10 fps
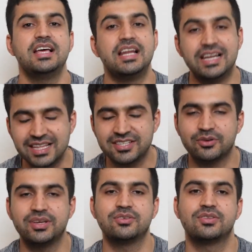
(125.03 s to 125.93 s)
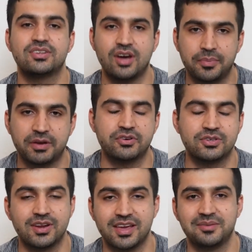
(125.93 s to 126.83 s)
Let's look into the topic for
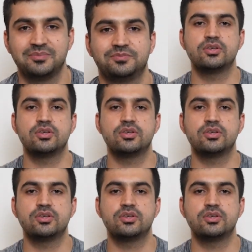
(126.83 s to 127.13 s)
today.